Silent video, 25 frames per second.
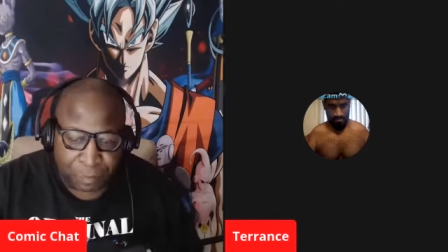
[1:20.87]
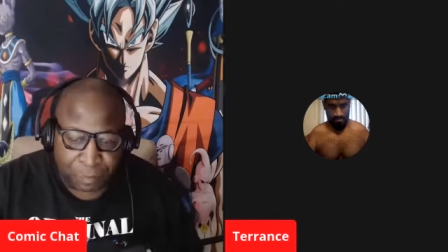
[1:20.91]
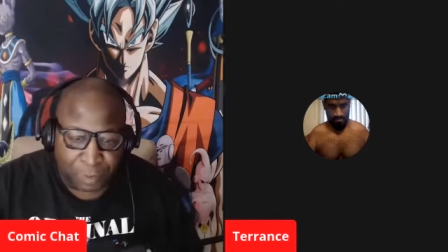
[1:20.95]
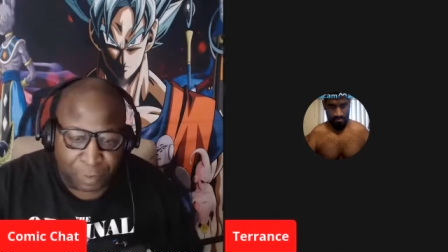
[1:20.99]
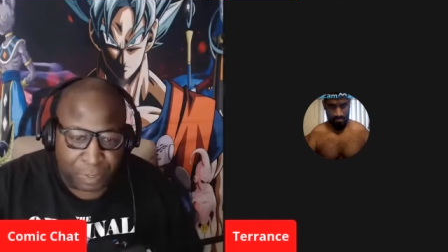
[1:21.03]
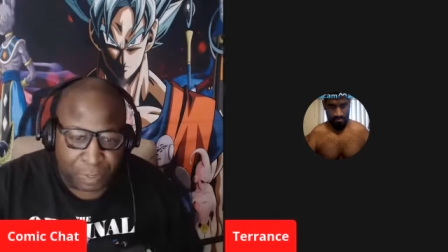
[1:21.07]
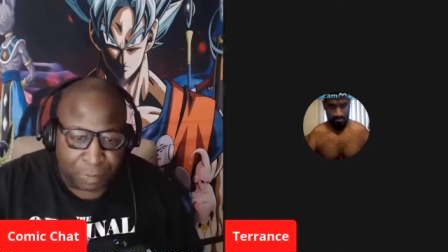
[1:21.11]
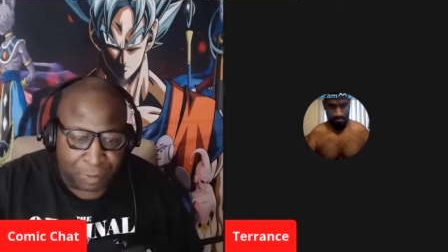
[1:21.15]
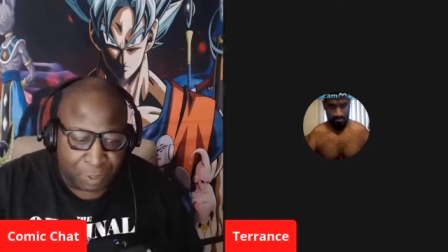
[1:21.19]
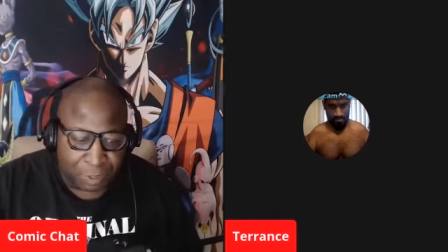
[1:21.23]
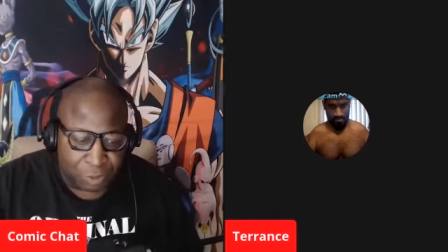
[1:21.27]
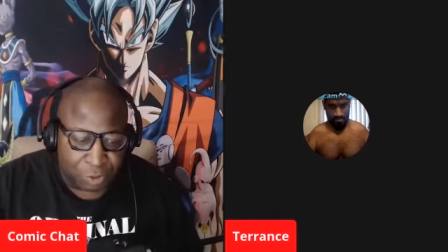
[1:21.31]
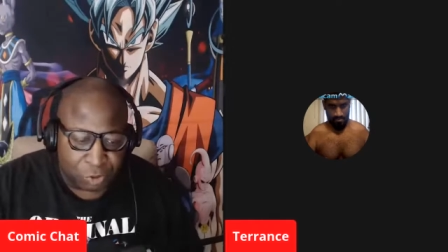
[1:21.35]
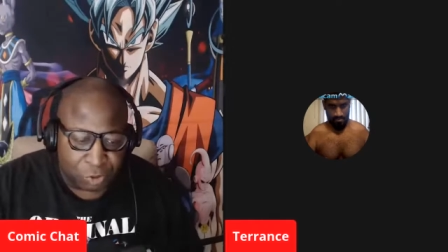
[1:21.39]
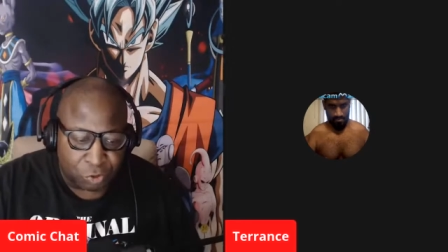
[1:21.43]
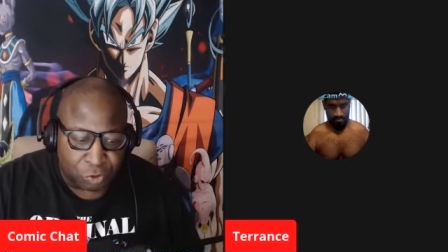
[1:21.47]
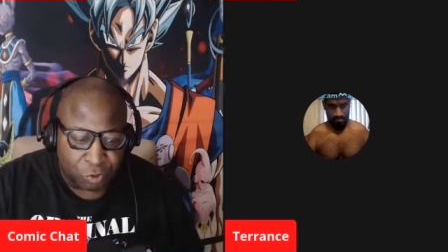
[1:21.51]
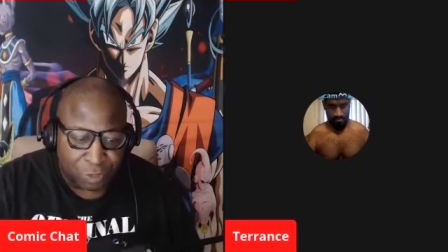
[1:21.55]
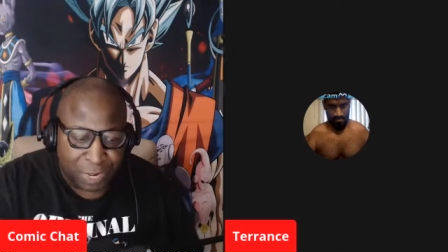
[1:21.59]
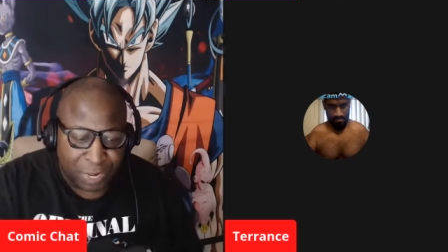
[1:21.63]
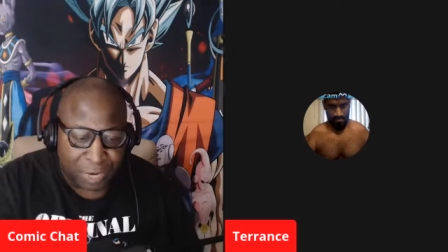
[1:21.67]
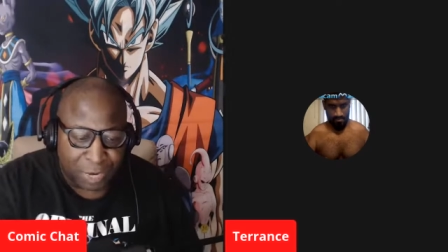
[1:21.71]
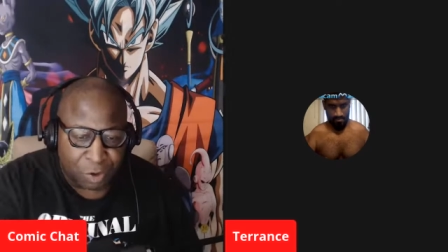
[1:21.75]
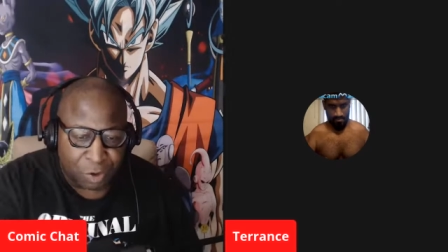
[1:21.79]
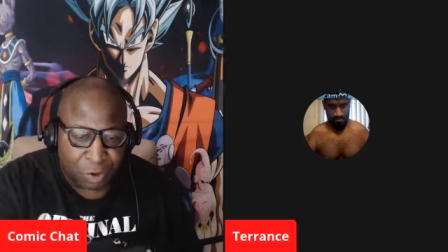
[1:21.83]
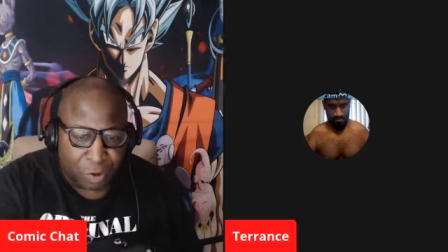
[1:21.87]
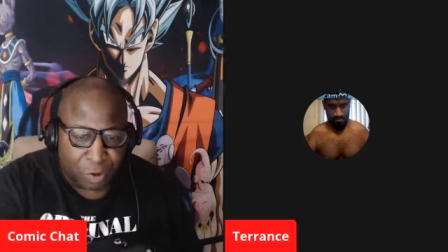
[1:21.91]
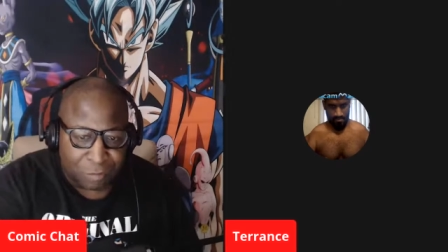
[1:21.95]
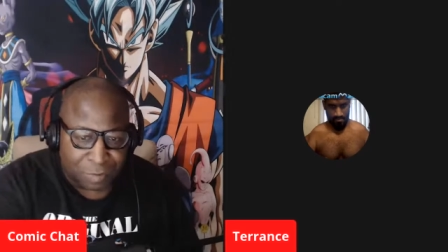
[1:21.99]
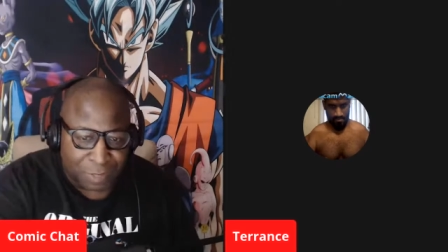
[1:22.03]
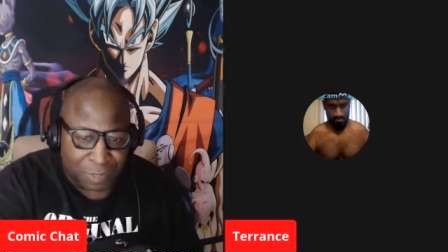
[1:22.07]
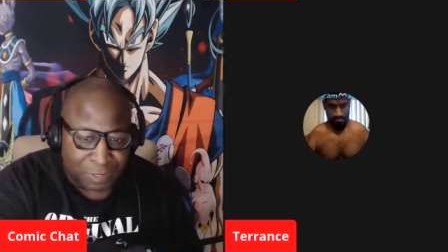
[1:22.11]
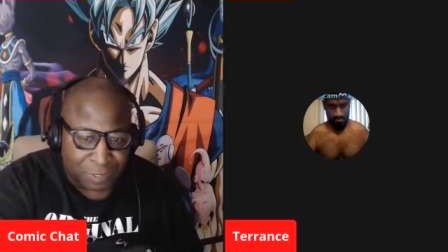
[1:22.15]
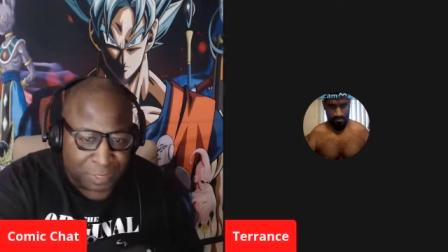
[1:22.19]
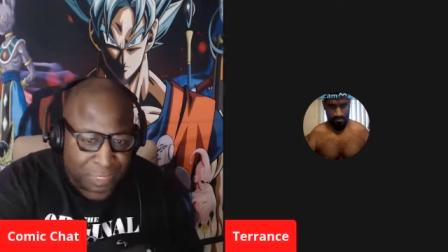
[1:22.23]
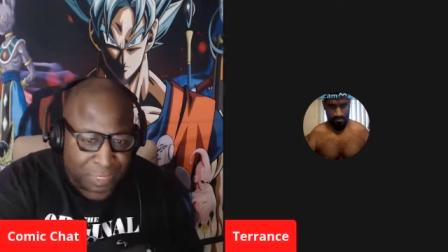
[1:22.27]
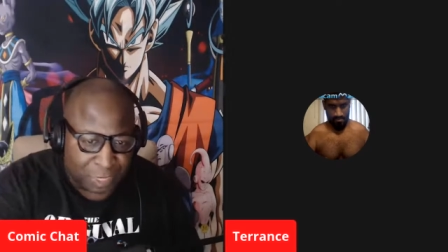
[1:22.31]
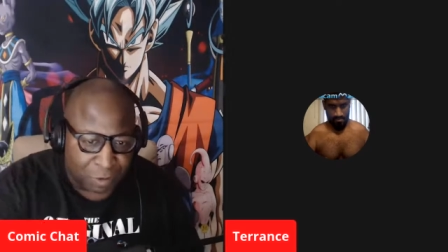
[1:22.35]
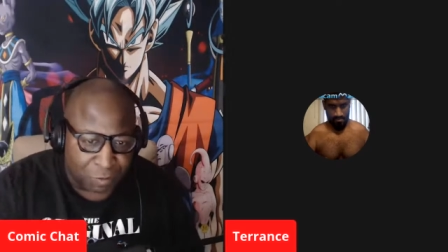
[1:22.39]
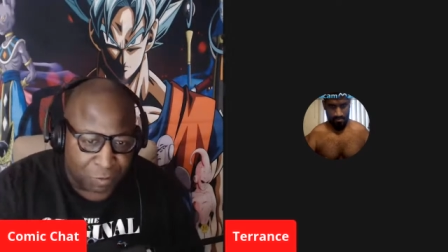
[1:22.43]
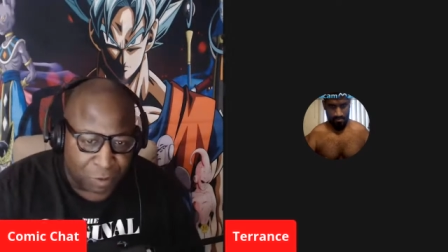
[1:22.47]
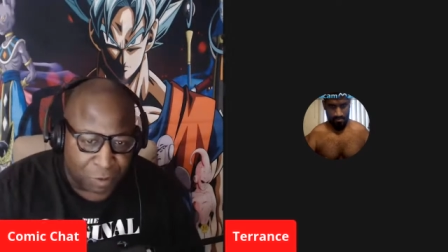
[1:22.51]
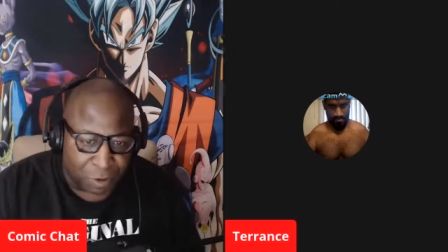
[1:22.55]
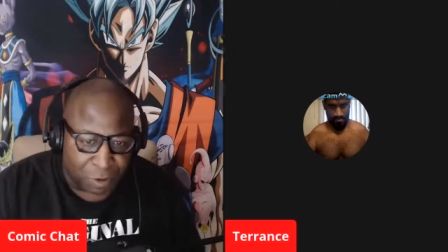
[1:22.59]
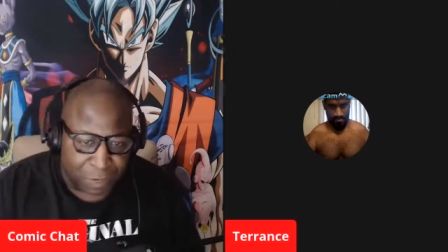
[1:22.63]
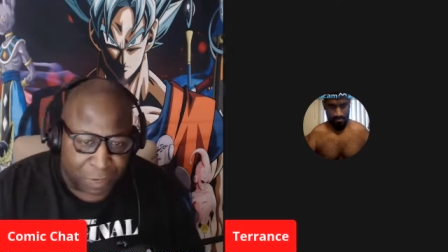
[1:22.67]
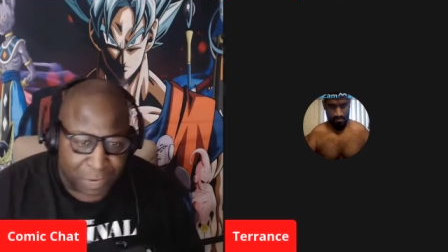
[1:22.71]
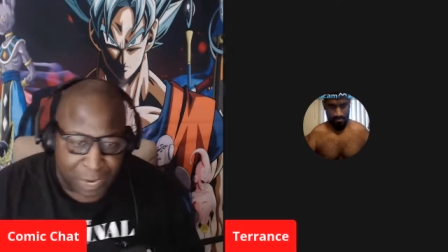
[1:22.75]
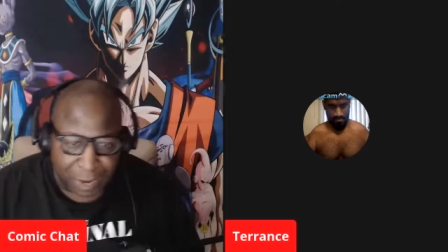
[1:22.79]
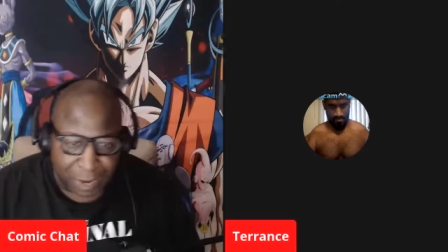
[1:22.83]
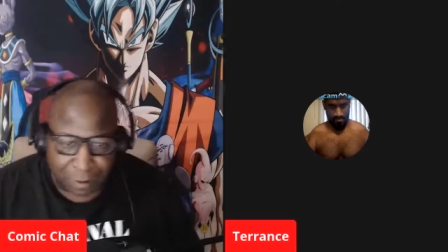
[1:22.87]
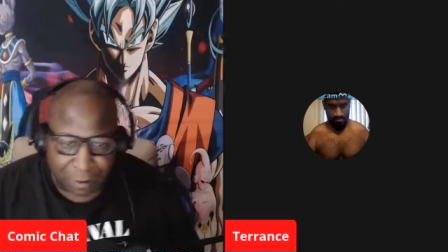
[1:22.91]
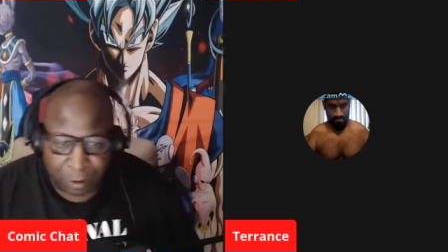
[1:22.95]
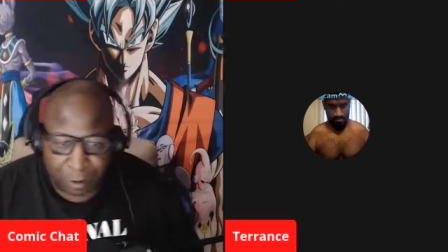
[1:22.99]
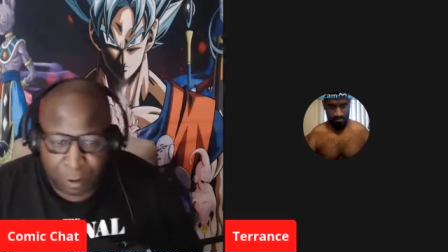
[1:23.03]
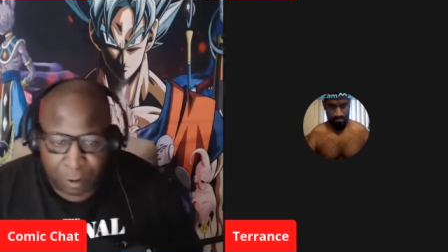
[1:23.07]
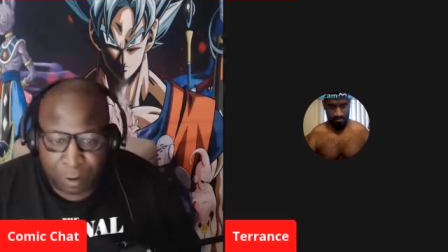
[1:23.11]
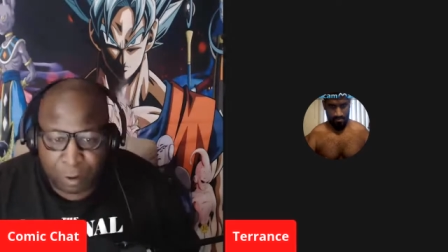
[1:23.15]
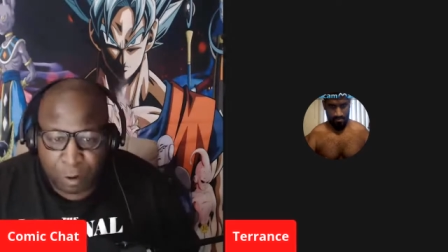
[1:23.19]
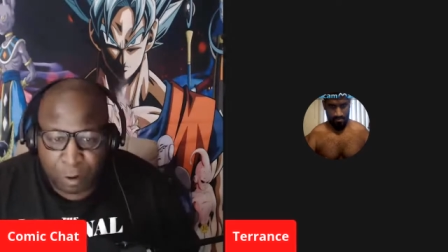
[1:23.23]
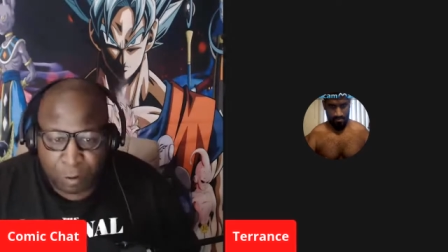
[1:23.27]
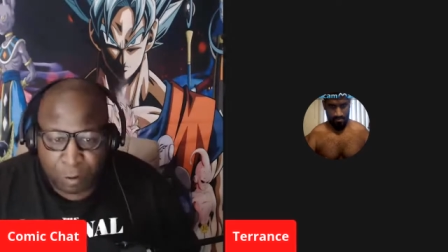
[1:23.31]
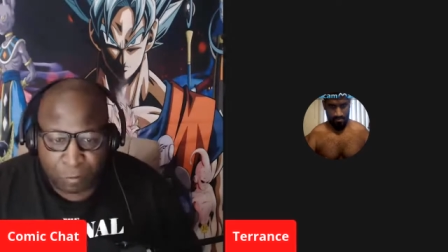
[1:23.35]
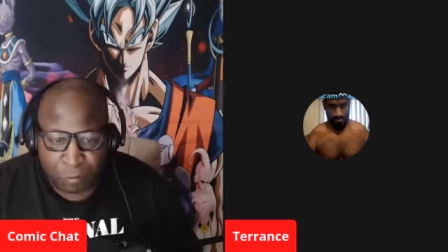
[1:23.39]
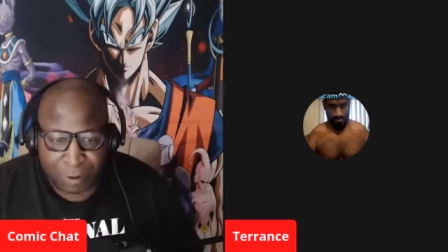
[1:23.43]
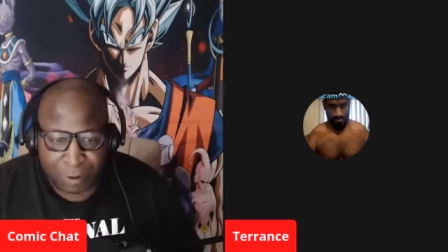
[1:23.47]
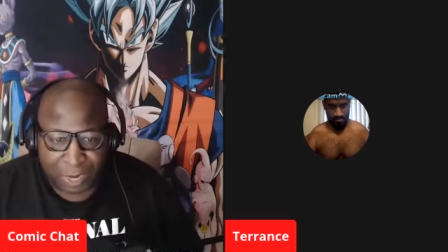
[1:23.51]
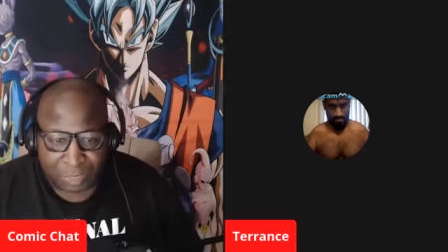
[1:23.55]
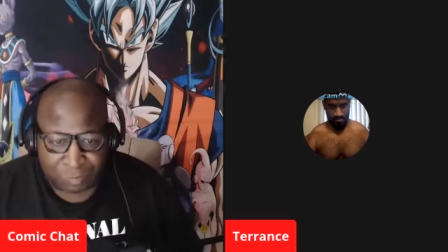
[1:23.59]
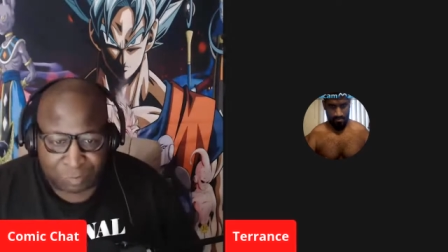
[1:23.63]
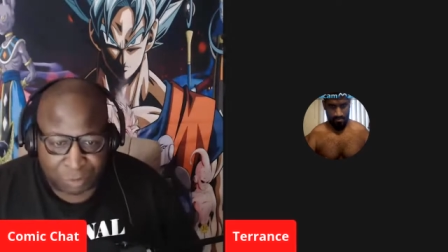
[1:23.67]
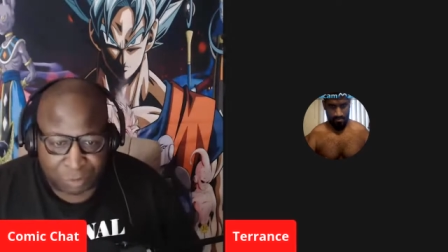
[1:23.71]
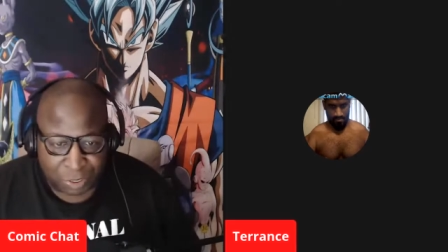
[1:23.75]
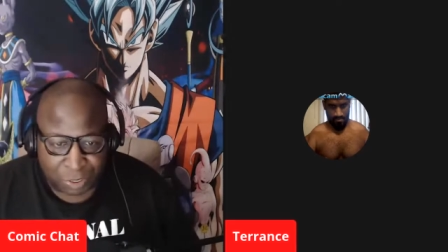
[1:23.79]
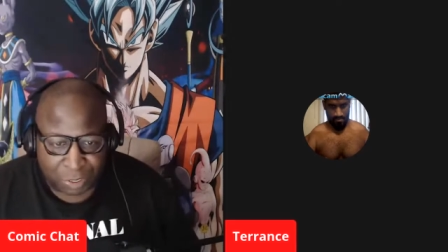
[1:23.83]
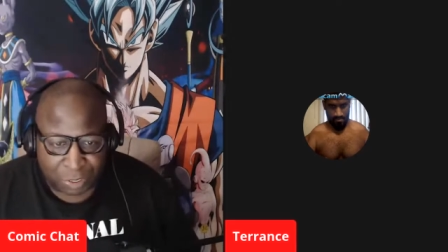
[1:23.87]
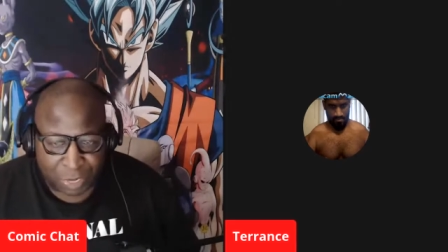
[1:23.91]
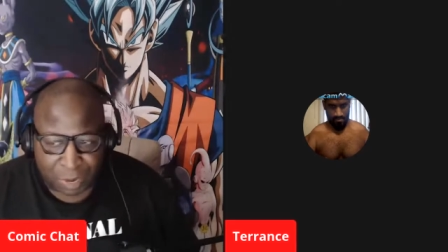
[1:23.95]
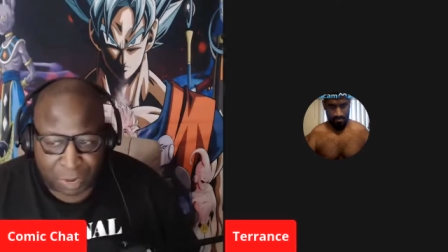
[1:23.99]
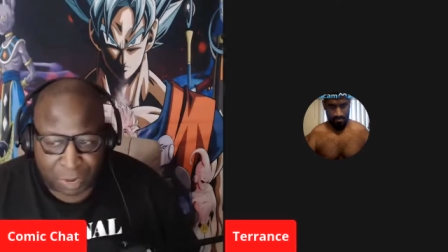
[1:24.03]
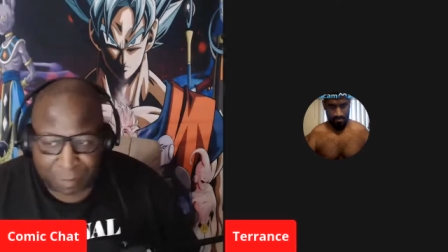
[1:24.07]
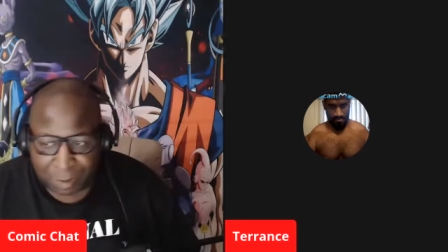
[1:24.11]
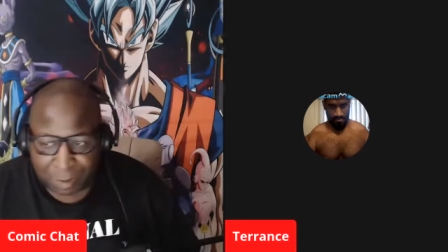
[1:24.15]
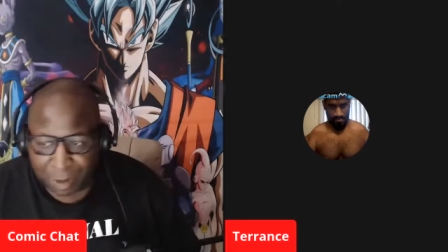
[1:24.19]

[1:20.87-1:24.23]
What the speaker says: to make sure that I don't miss anyone that writes me a comment.